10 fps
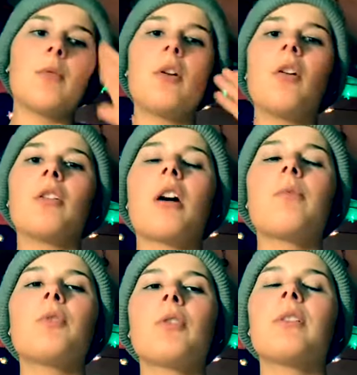Well, a lot
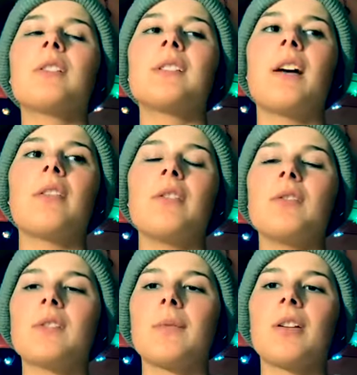of muralists now, they
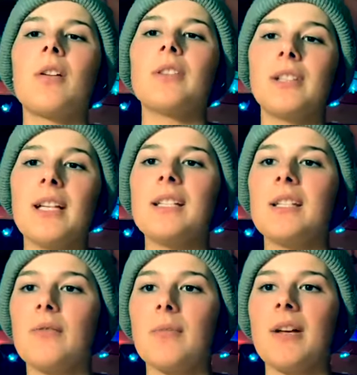use something called the
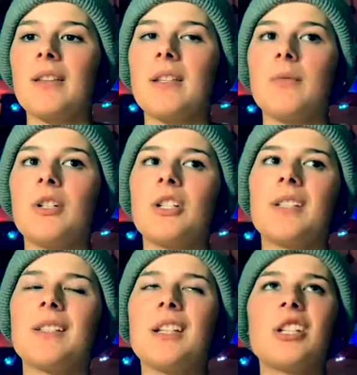lazy grid method, which
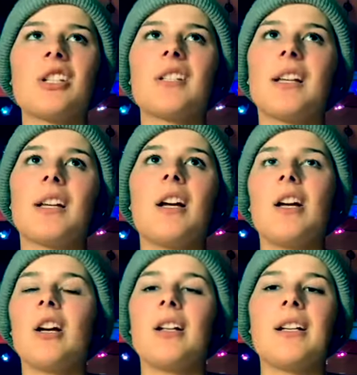is essentially just
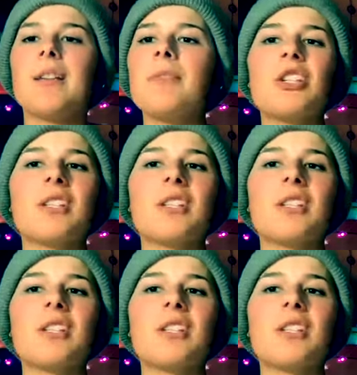it can be just